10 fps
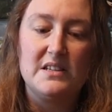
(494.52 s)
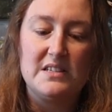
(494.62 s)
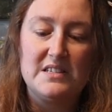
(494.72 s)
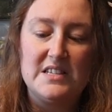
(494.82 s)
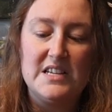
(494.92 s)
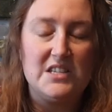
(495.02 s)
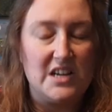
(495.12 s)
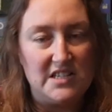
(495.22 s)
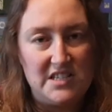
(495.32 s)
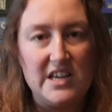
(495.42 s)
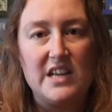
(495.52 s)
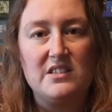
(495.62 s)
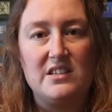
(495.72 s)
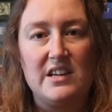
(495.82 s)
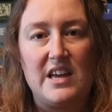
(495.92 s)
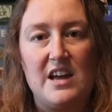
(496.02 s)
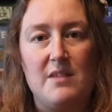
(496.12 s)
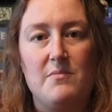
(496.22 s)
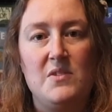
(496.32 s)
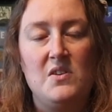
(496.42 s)
sit and dig into the
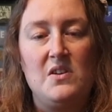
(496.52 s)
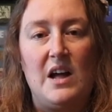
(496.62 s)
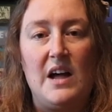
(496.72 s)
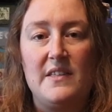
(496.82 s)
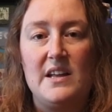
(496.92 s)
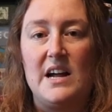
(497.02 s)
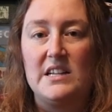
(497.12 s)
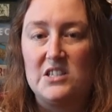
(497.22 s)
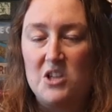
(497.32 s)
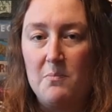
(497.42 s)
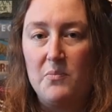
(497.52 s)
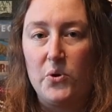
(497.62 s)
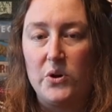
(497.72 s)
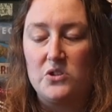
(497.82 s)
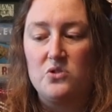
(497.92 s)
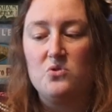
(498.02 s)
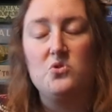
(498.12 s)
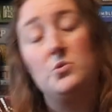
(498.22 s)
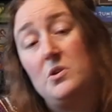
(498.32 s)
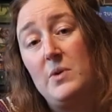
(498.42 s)
game, and then at some point
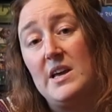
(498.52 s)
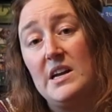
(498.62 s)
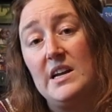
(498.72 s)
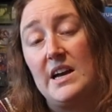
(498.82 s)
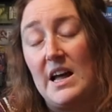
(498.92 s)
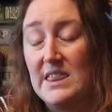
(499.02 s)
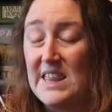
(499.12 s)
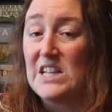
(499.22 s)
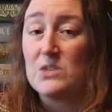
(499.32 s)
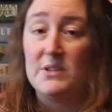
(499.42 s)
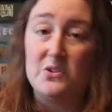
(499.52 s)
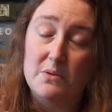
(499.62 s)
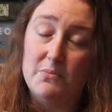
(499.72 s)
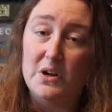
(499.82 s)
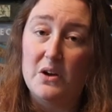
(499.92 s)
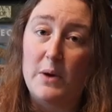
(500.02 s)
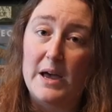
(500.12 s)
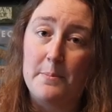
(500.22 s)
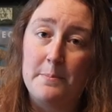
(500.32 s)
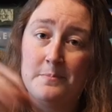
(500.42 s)
do an awakening, and that's when you can put it
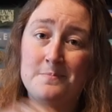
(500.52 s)
away.